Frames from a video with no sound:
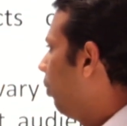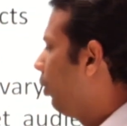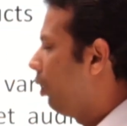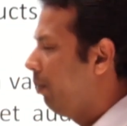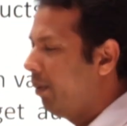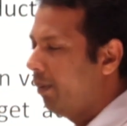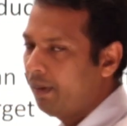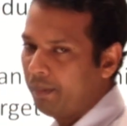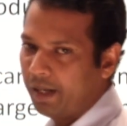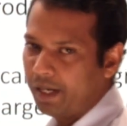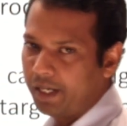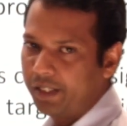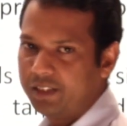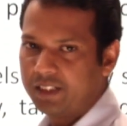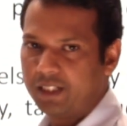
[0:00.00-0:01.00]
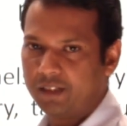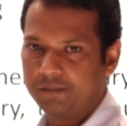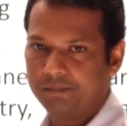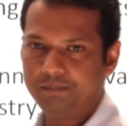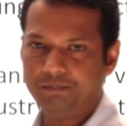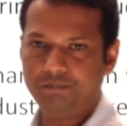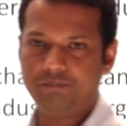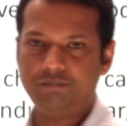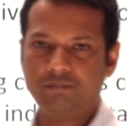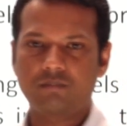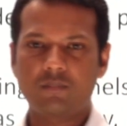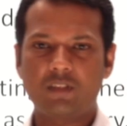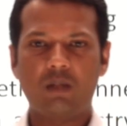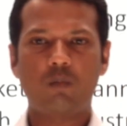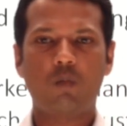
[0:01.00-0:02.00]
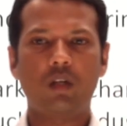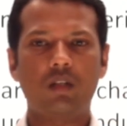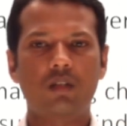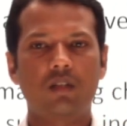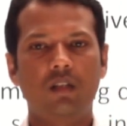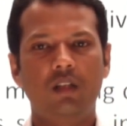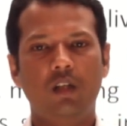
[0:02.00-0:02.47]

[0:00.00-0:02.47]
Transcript: do you mean by marketing channel and what